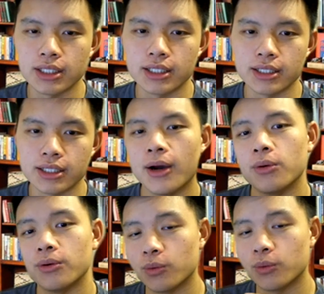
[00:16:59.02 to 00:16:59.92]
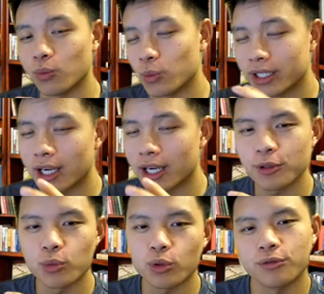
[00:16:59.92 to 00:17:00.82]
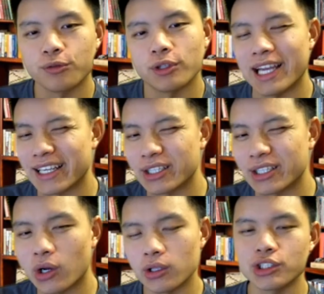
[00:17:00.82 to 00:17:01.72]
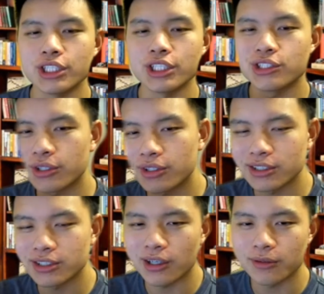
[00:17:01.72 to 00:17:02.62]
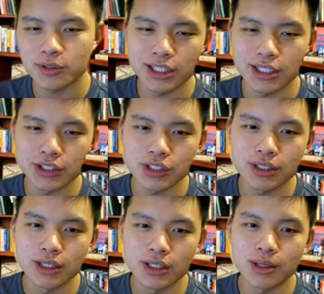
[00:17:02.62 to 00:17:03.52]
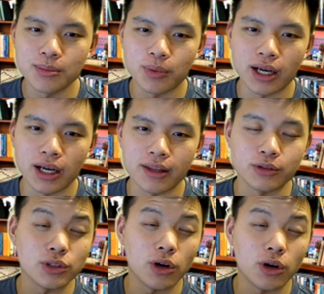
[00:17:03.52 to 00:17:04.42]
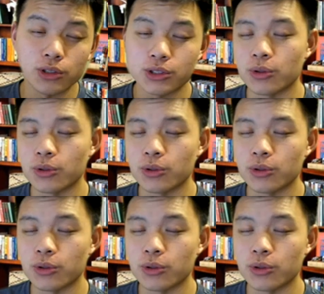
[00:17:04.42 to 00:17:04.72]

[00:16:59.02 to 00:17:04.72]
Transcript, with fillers: Now, we covered more of the technology during this conversation, but there's also a